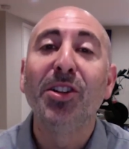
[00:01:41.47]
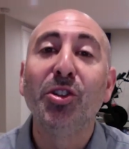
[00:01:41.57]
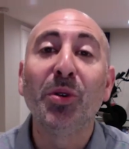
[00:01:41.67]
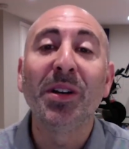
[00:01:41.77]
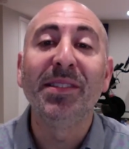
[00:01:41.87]

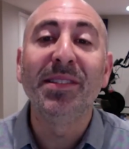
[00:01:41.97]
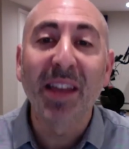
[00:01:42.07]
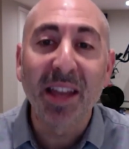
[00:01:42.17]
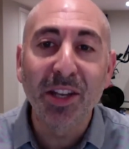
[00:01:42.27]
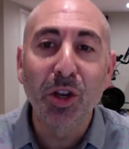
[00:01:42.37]
to
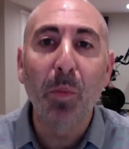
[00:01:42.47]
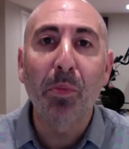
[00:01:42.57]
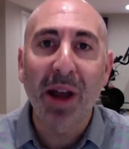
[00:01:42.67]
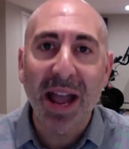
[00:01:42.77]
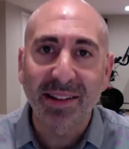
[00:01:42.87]
continue
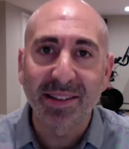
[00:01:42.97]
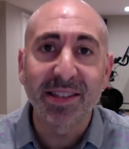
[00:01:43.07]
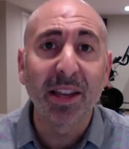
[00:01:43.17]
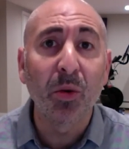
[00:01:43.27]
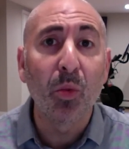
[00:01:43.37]

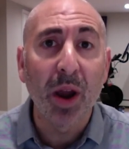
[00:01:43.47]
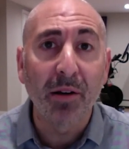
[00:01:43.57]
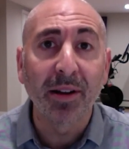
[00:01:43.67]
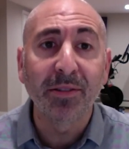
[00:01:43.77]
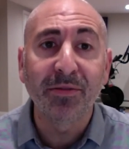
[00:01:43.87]
practicing
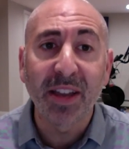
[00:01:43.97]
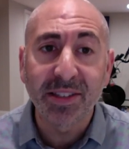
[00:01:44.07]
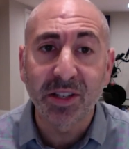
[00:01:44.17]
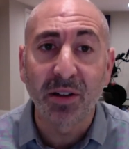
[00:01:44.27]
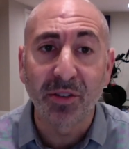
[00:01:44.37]
wearing
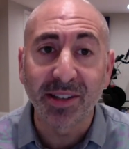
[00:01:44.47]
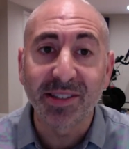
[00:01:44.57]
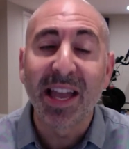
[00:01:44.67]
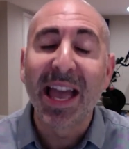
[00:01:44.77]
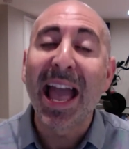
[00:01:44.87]
face coverings